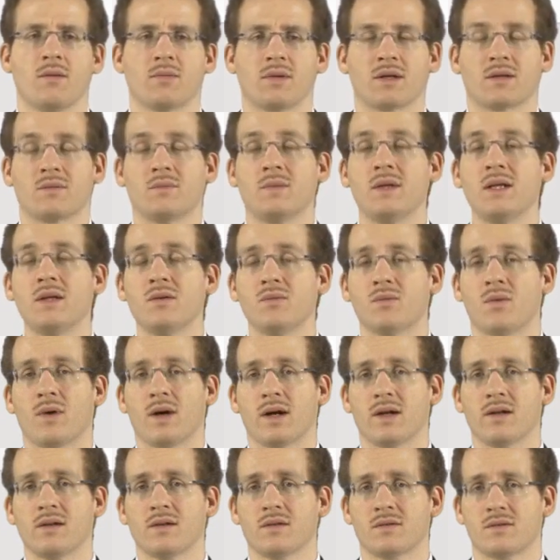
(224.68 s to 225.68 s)
but
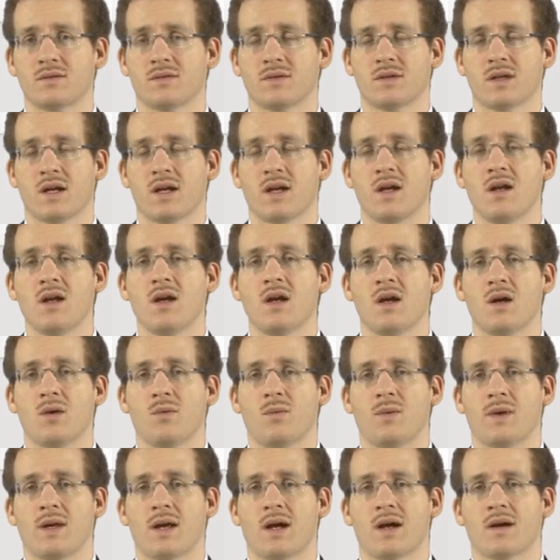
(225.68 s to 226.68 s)
meanwhile, today
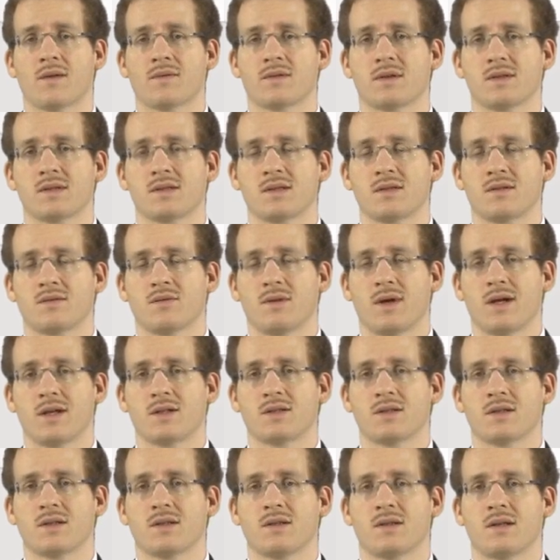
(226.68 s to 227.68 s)
we have the
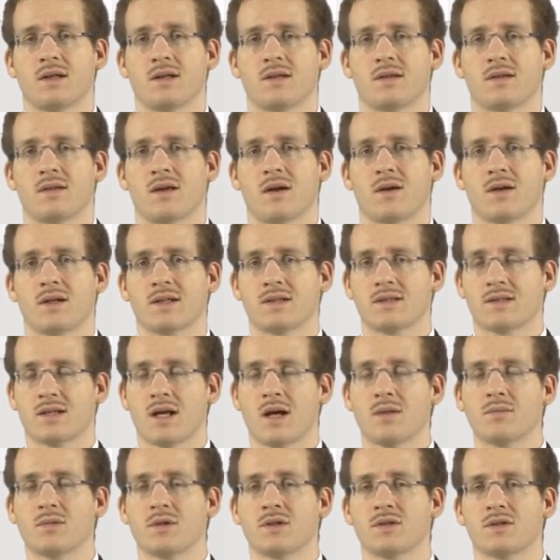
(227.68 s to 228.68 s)
situation that they're
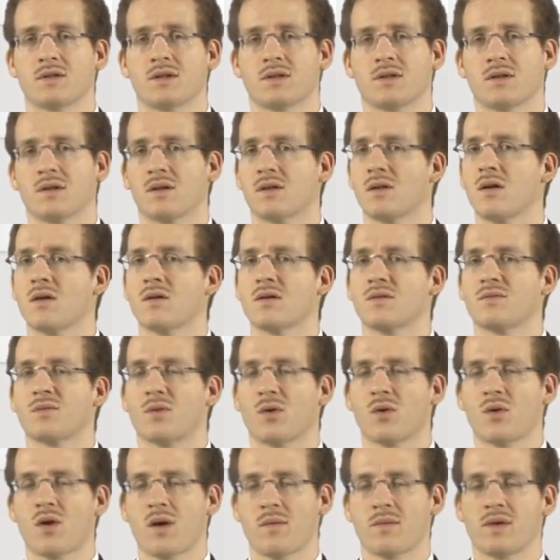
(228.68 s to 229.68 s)
established in a lot of
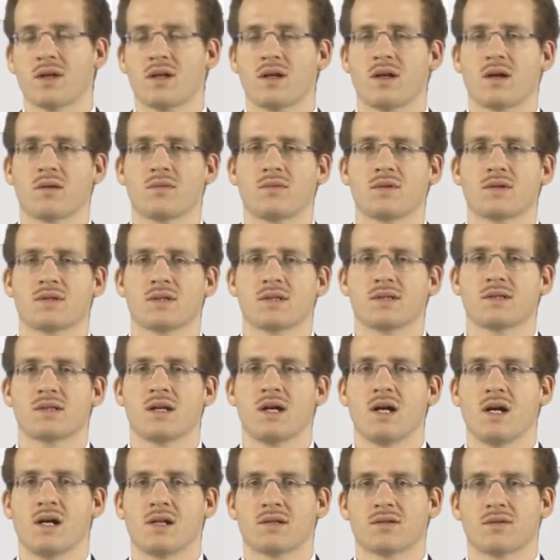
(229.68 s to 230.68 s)
programming languages,
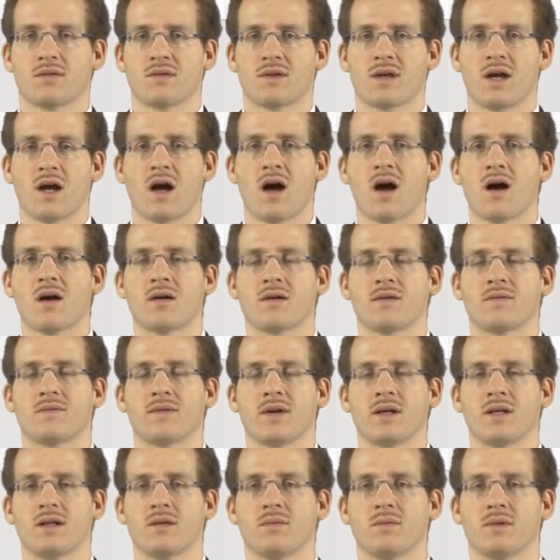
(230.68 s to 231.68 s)
so they are
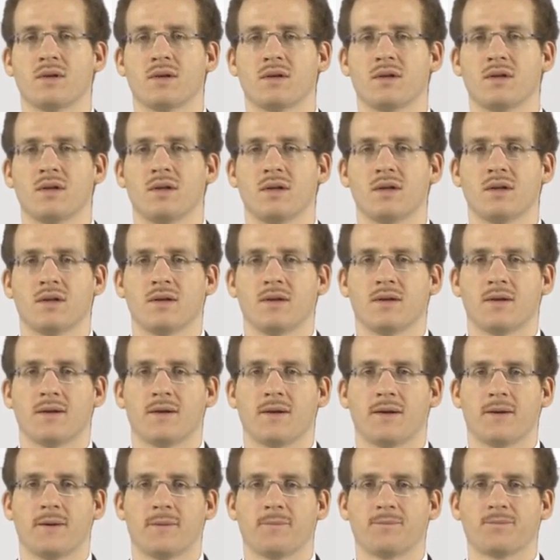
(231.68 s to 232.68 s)
available
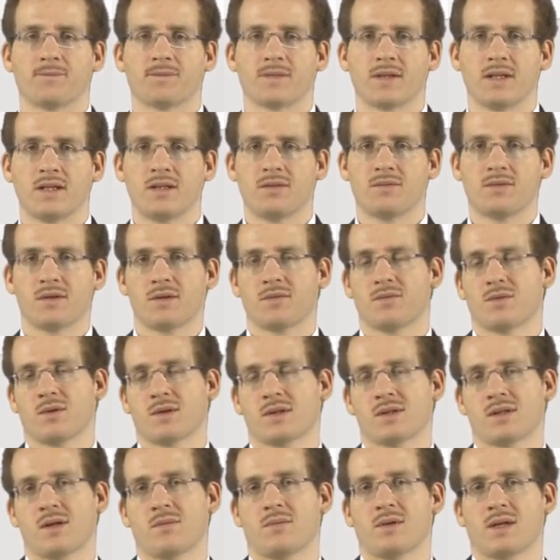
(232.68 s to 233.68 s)
either, for
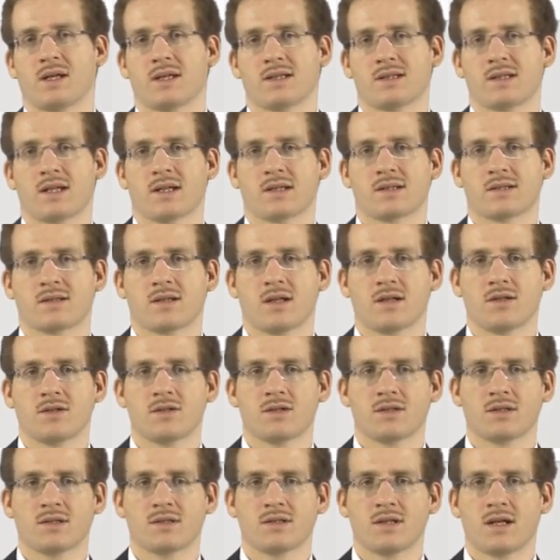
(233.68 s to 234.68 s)
example, as
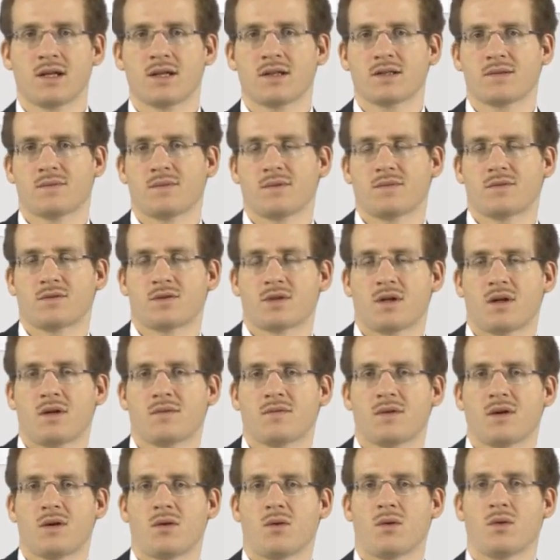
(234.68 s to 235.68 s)
extension, as with
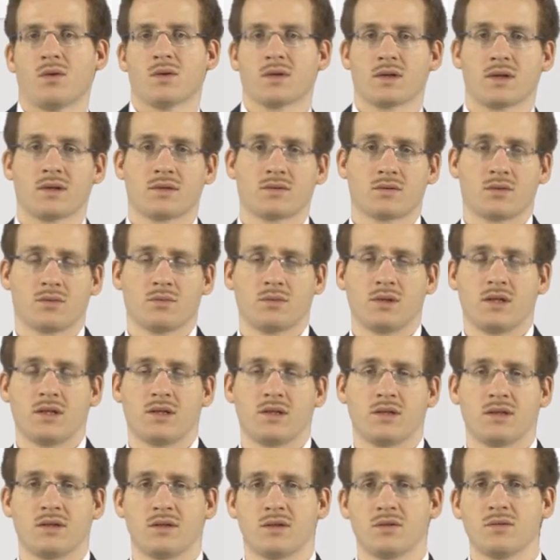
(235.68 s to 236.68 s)
Java, or in
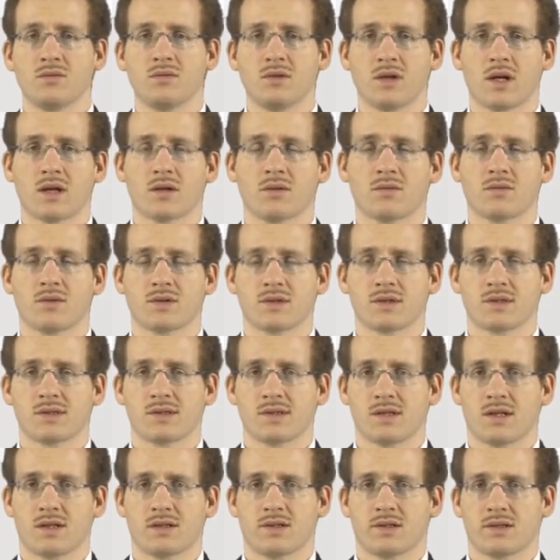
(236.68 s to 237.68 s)
completely new languages,
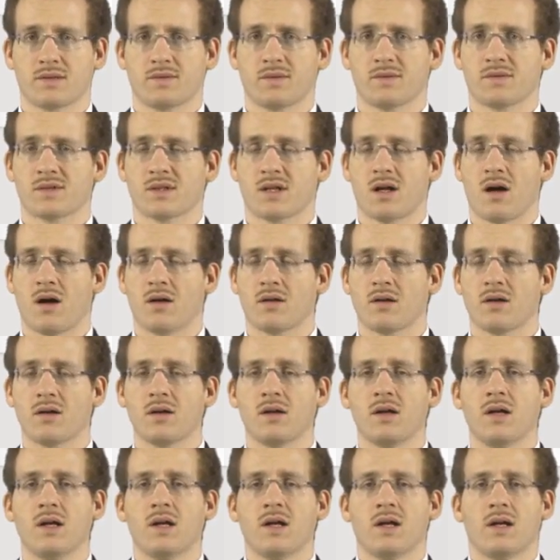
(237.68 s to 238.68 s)
such as with Scala.
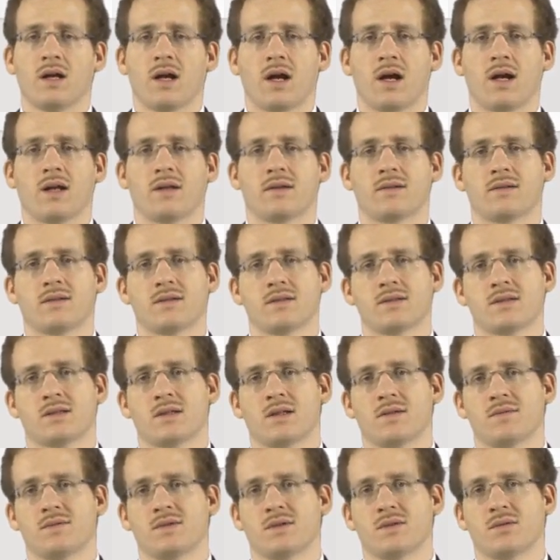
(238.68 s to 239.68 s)
And this
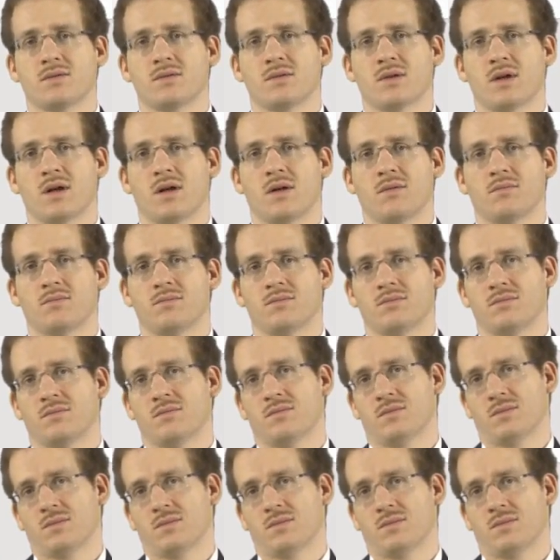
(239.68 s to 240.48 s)
gives you a